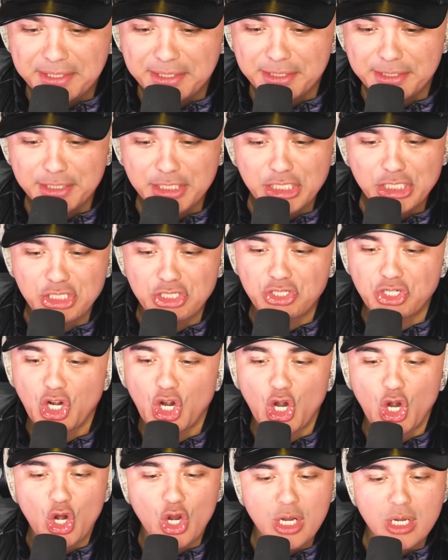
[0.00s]
Big
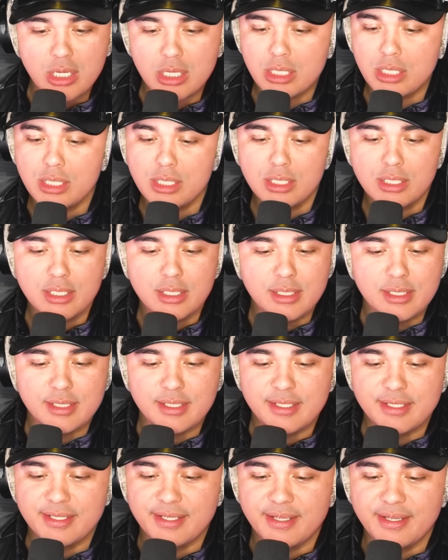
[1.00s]
girl.
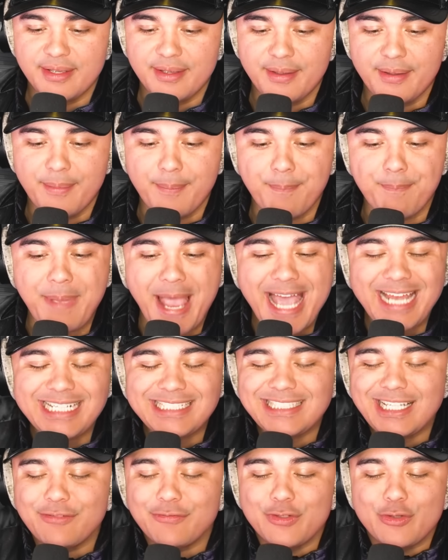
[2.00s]

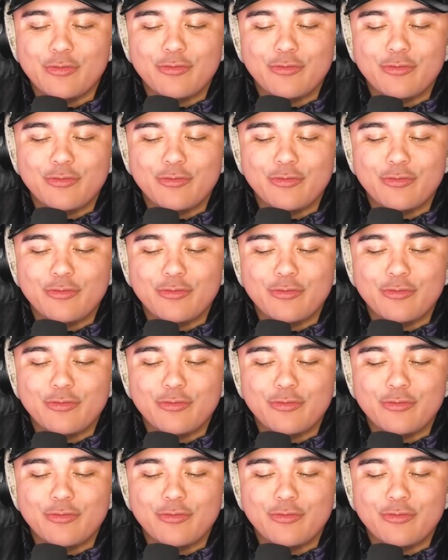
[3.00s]
Baddest out of your